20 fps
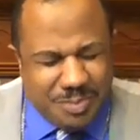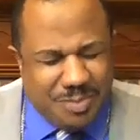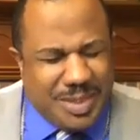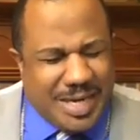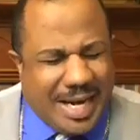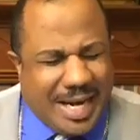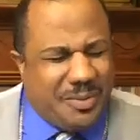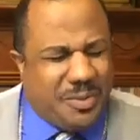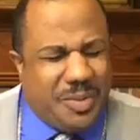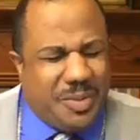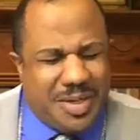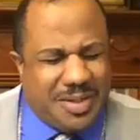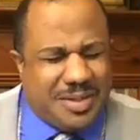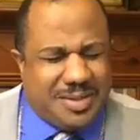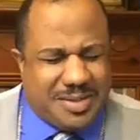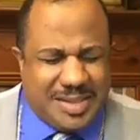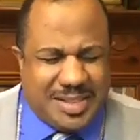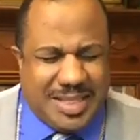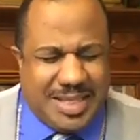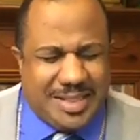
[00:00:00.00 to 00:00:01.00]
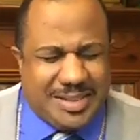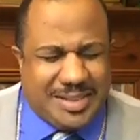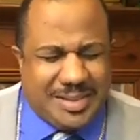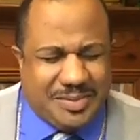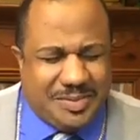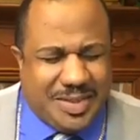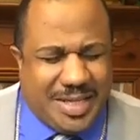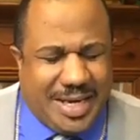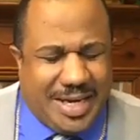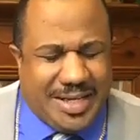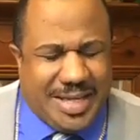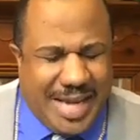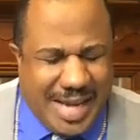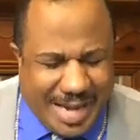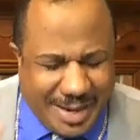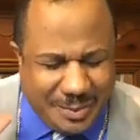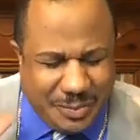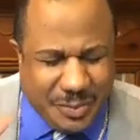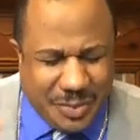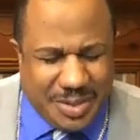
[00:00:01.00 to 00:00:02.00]
But I wonder, saints of God,
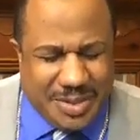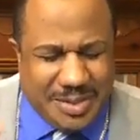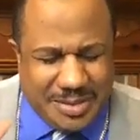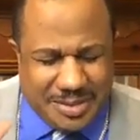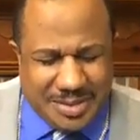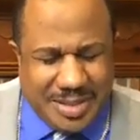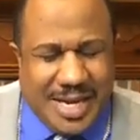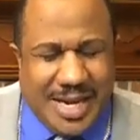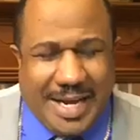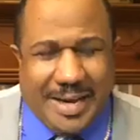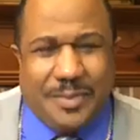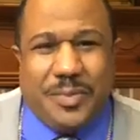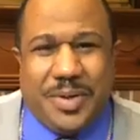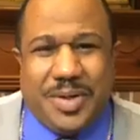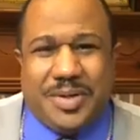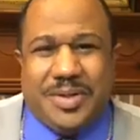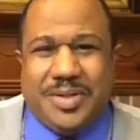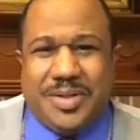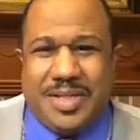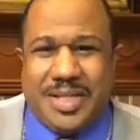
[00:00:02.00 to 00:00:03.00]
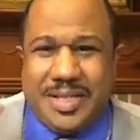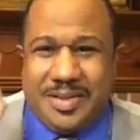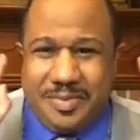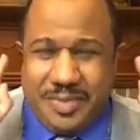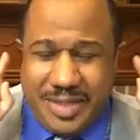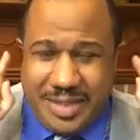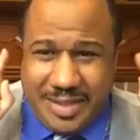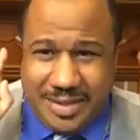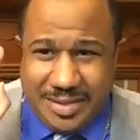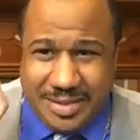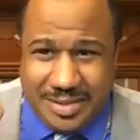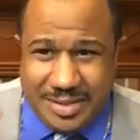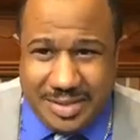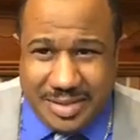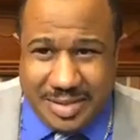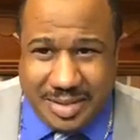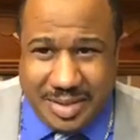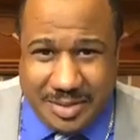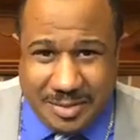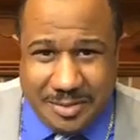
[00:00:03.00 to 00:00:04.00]
I wonder, I wonder if in the
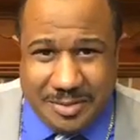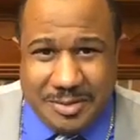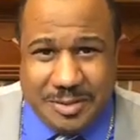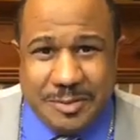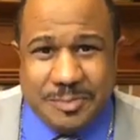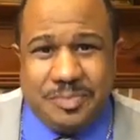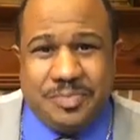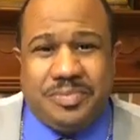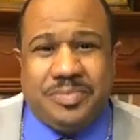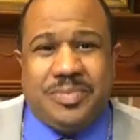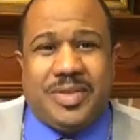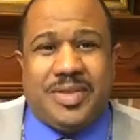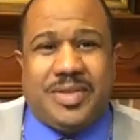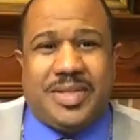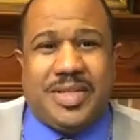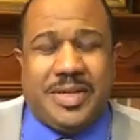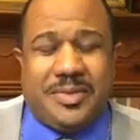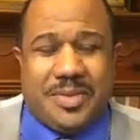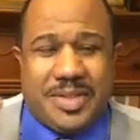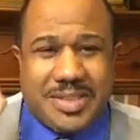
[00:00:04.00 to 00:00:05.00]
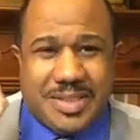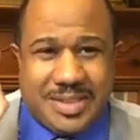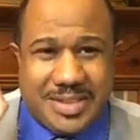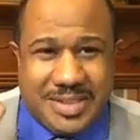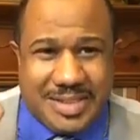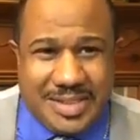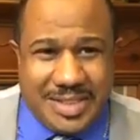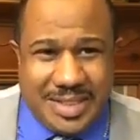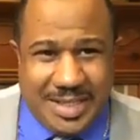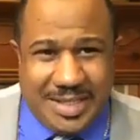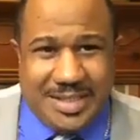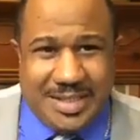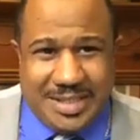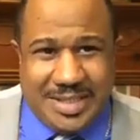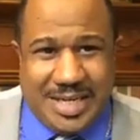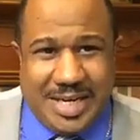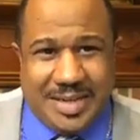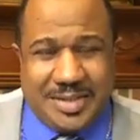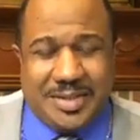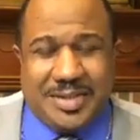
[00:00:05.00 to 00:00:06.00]
church there was a sin
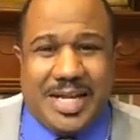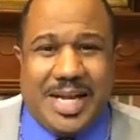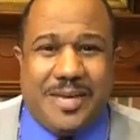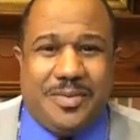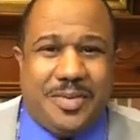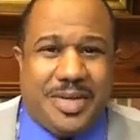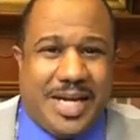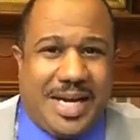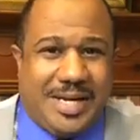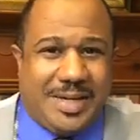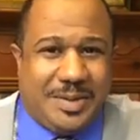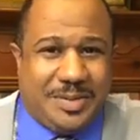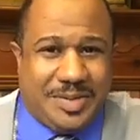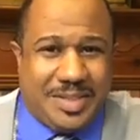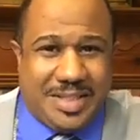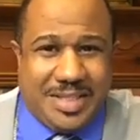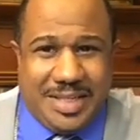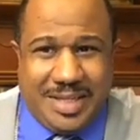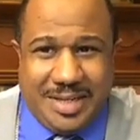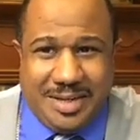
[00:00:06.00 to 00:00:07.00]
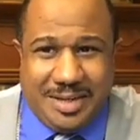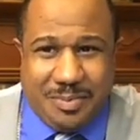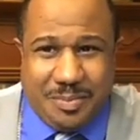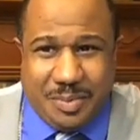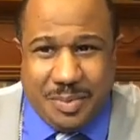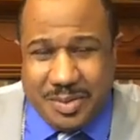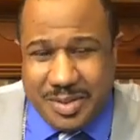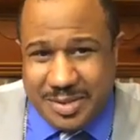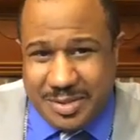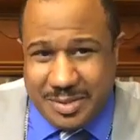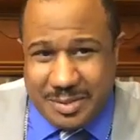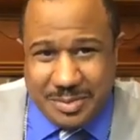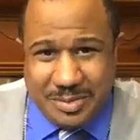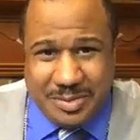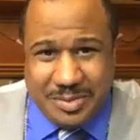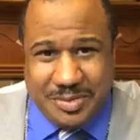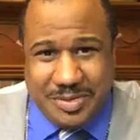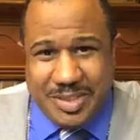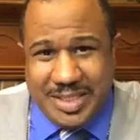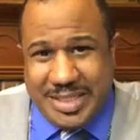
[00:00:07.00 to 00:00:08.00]
detector, like when I go to the airport and go
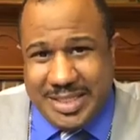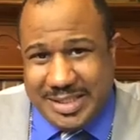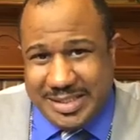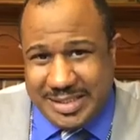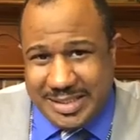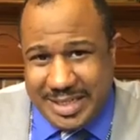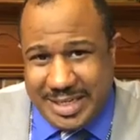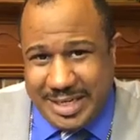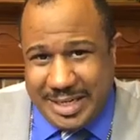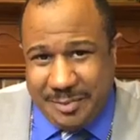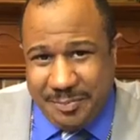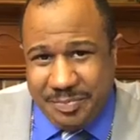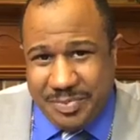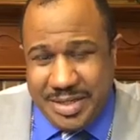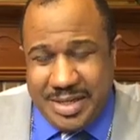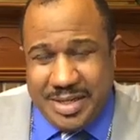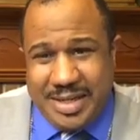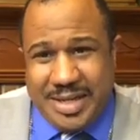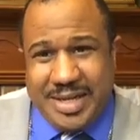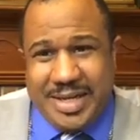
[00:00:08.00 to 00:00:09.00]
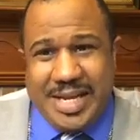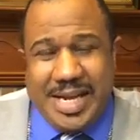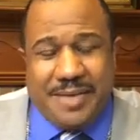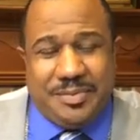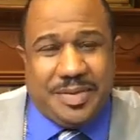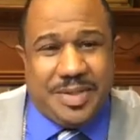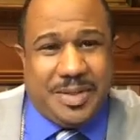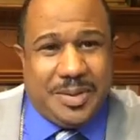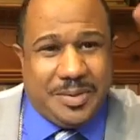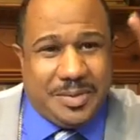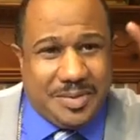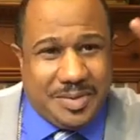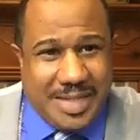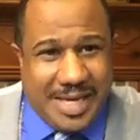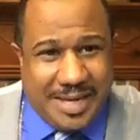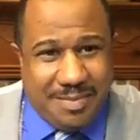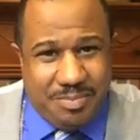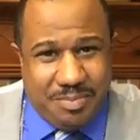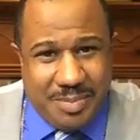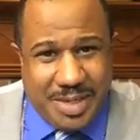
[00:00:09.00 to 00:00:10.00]
through TSA and have to go through
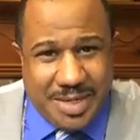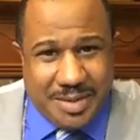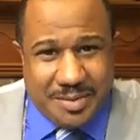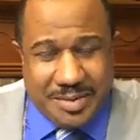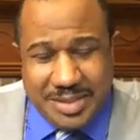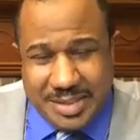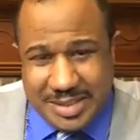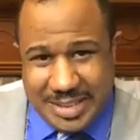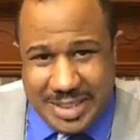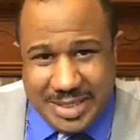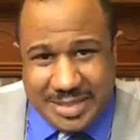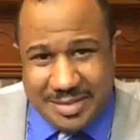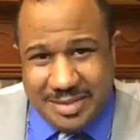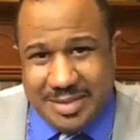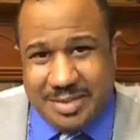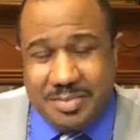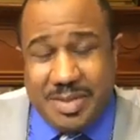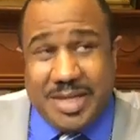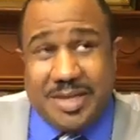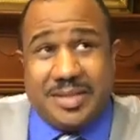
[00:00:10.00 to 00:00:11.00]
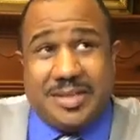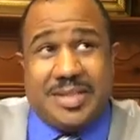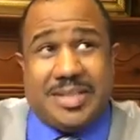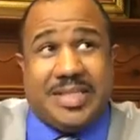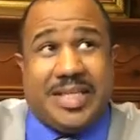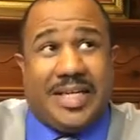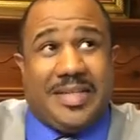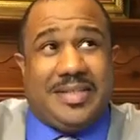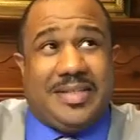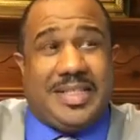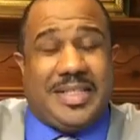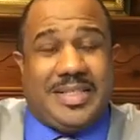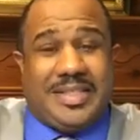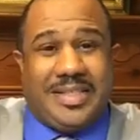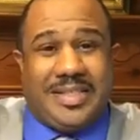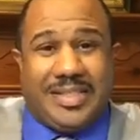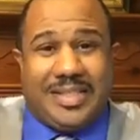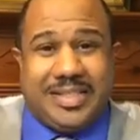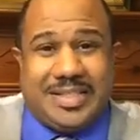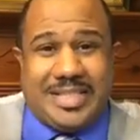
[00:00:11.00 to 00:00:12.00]
that metal detector. And the metal detector, it
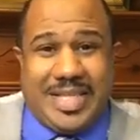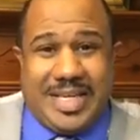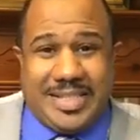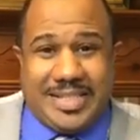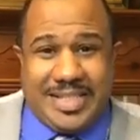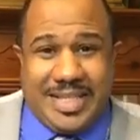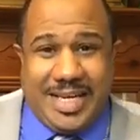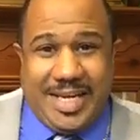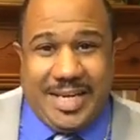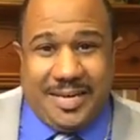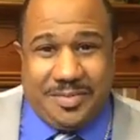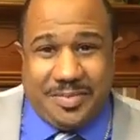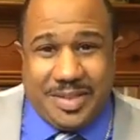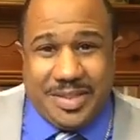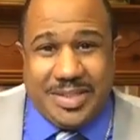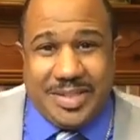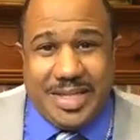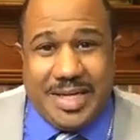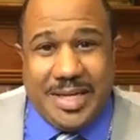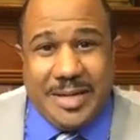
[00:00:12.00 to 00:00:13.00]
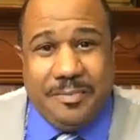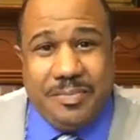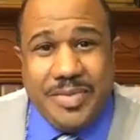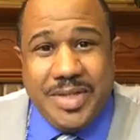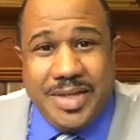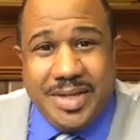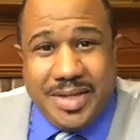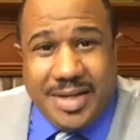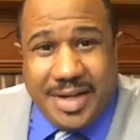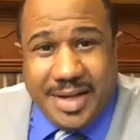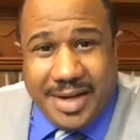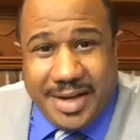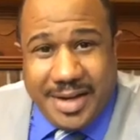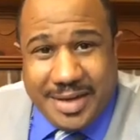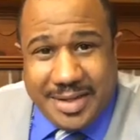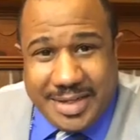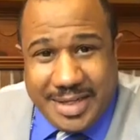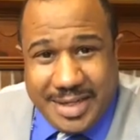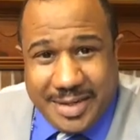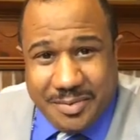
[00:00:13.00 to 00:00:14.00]
just detects everything
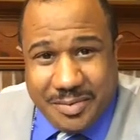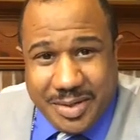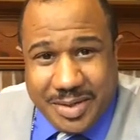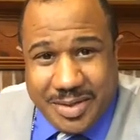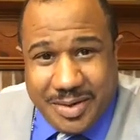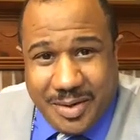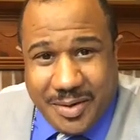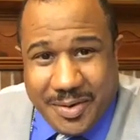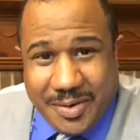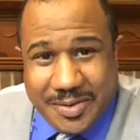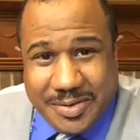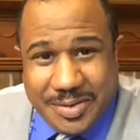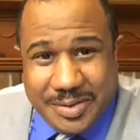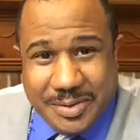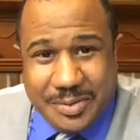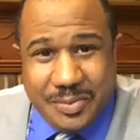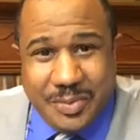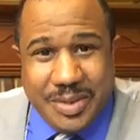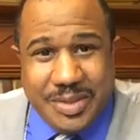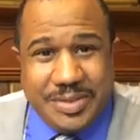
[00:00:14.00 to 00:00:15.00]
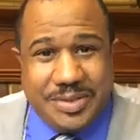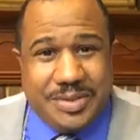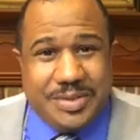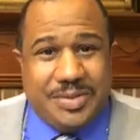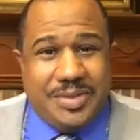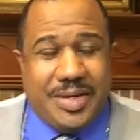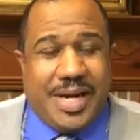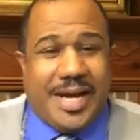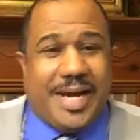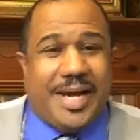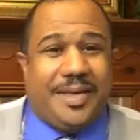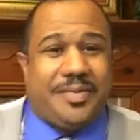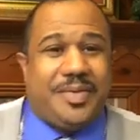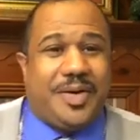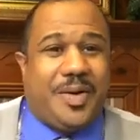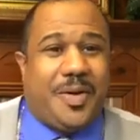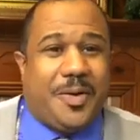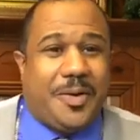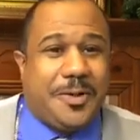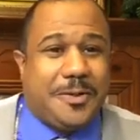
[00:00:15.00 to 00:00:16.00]
uh, in regard to what you have
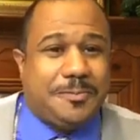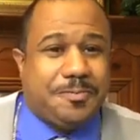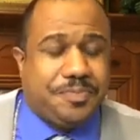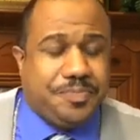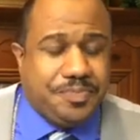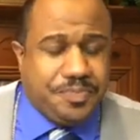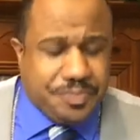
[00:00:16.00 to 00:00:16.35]
on.